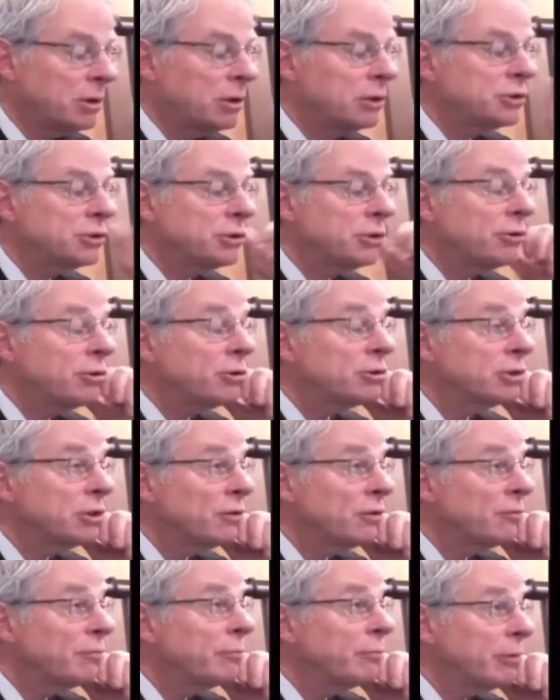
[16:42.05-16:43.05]
Consider
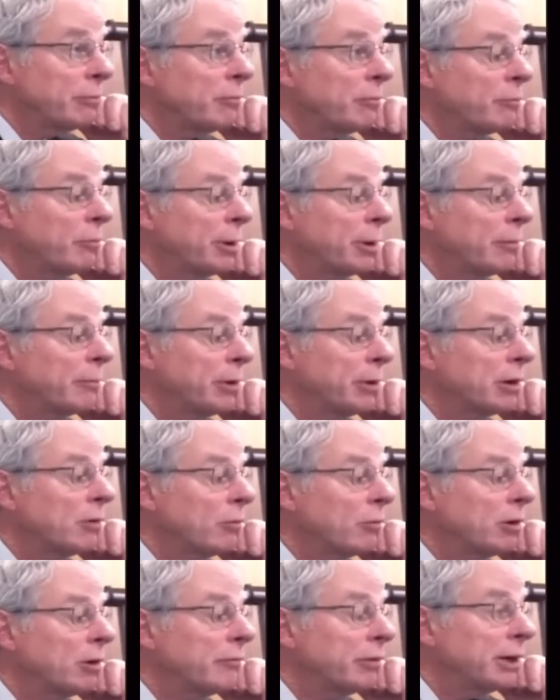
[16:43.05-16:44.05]
yourself, make
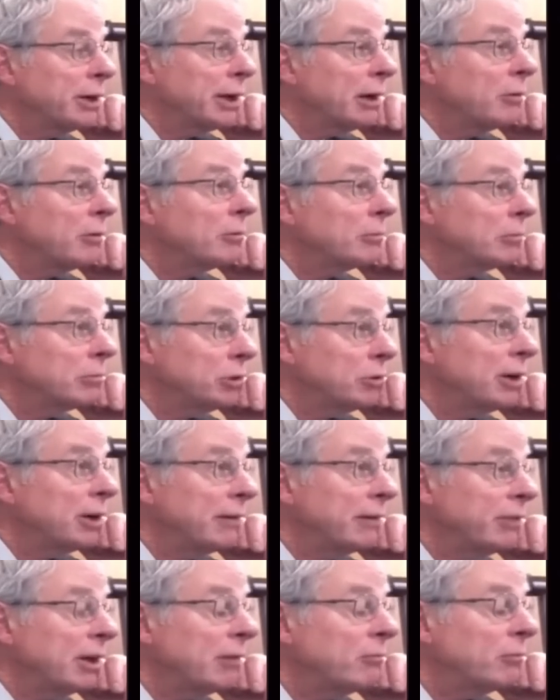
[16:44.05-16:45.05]
aware of it now. You
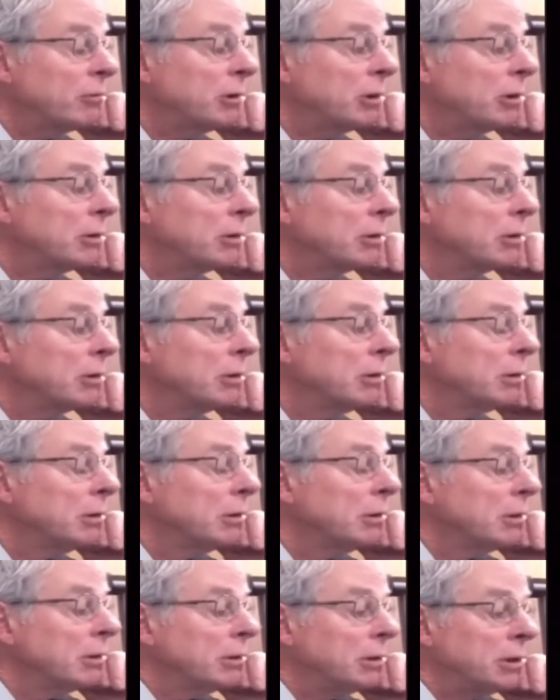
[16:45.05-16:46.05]
Sure. have that warrant. Sure.
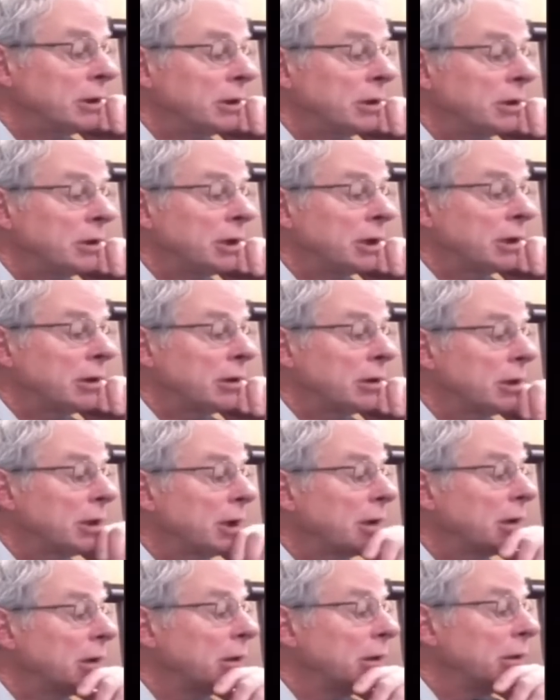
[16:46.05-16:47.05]
You need to take care of
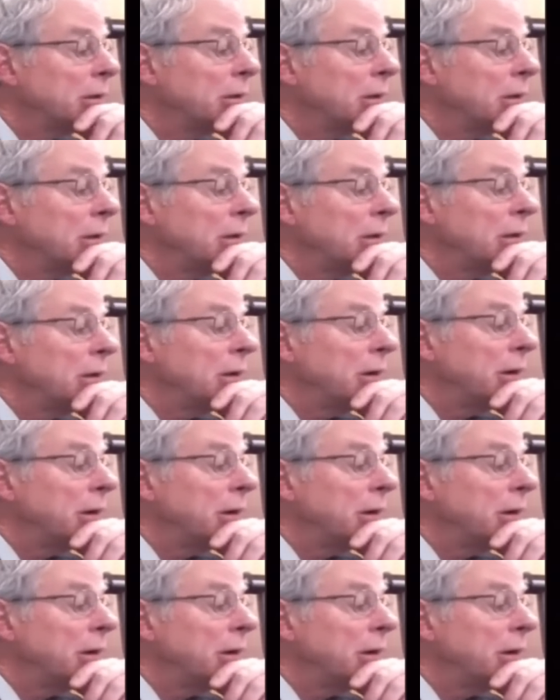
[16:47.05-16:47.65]
that. Yes.